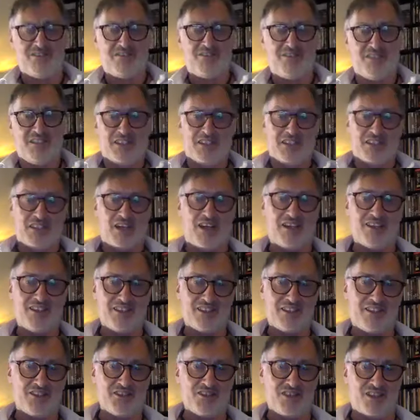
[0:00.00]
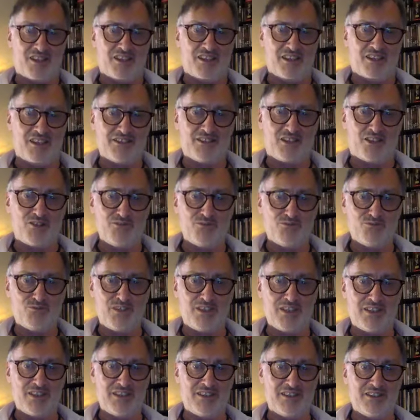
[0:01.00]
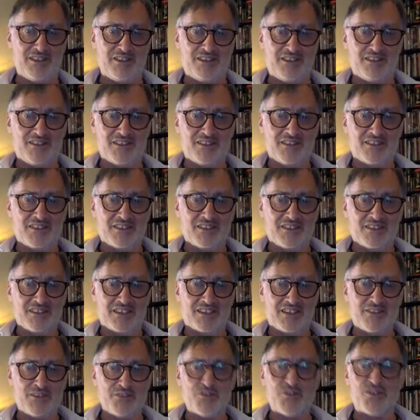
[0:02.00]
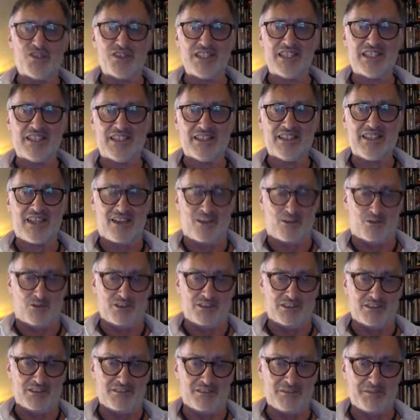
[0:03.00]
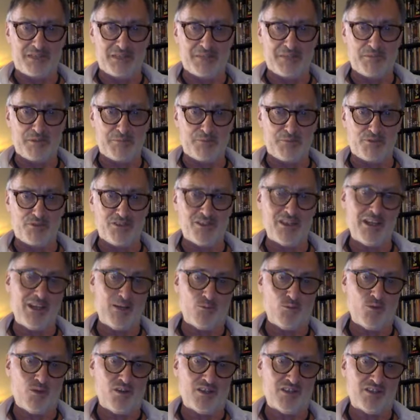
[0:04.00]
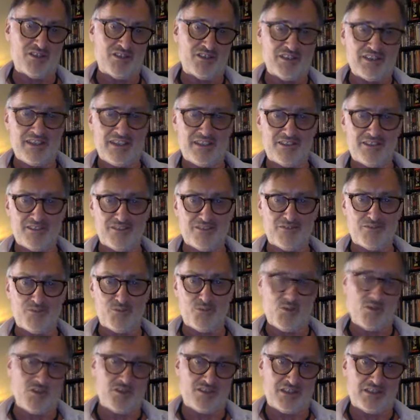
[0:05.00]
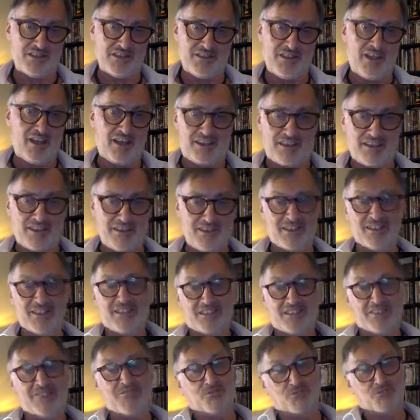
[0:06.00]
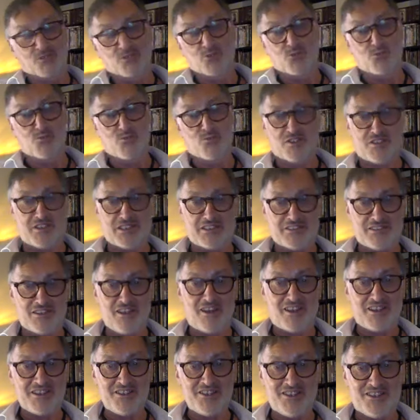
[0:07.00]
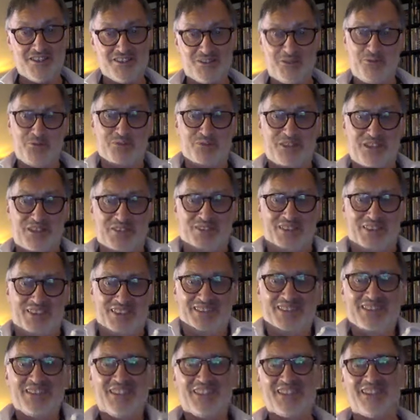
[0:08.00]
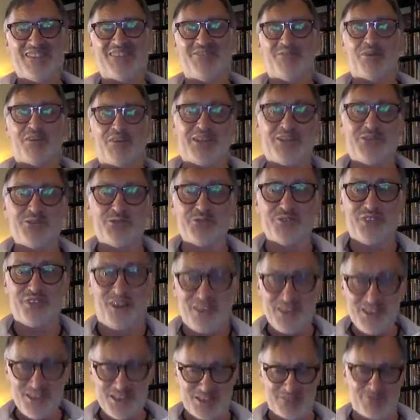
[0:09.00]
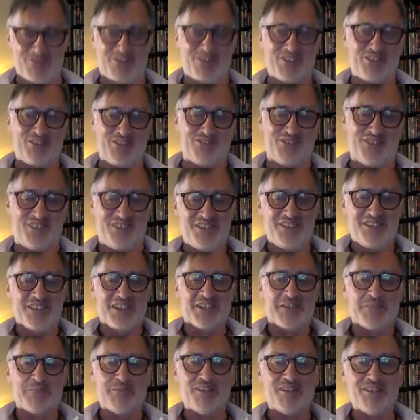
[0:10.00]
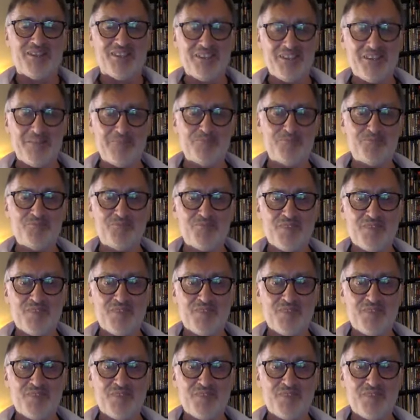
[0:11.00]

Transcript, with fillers: know, because I, I, I don't really, I don't seek it out. Let me put it that way. At the end of the working day, or working night, or whatever, yeah. nights very often. But um,